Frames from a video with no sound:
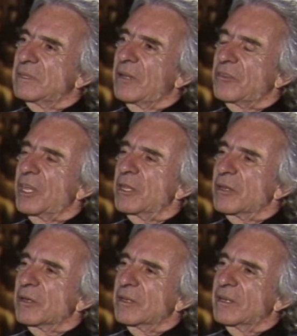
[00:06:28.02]
think
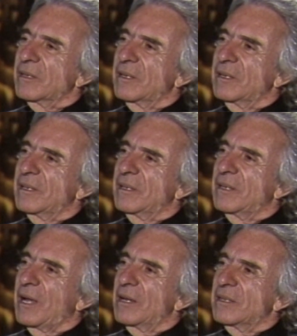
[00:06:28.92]
that
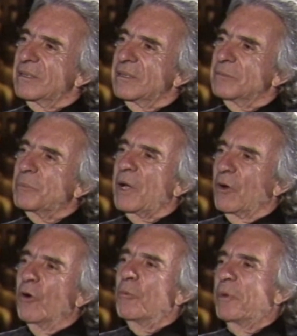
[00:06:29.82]
my
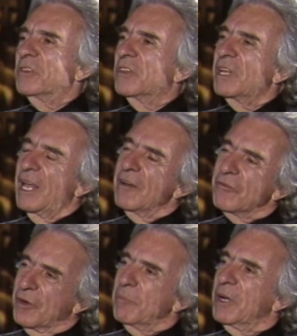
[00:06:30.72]
hope is that
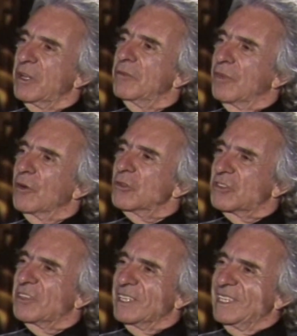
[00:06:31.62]
everybody
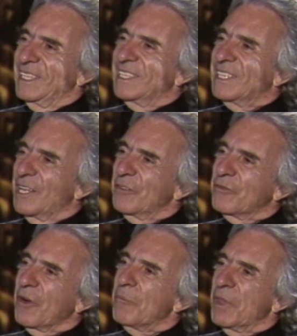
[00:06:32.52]
votes
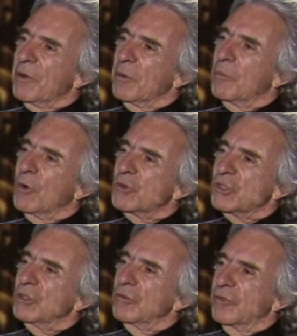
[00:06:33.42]
from their
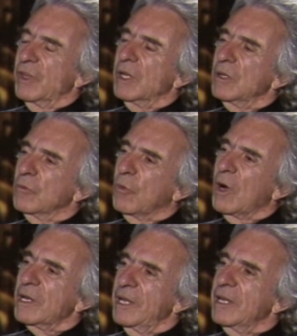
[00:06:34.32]
emotional feel of
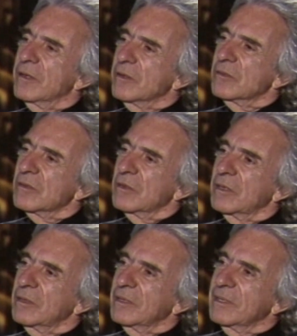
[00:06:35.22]
what is
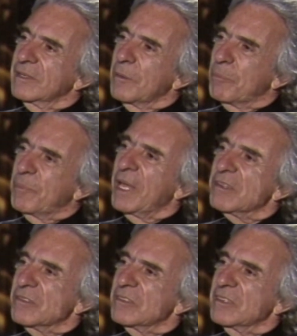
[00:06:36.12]
the
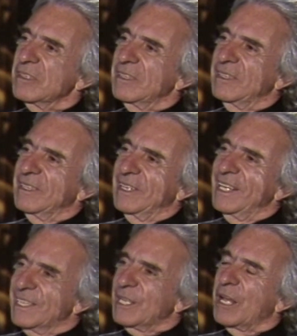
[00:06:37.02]
best
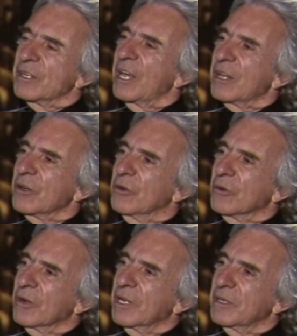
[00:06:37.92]
in that category.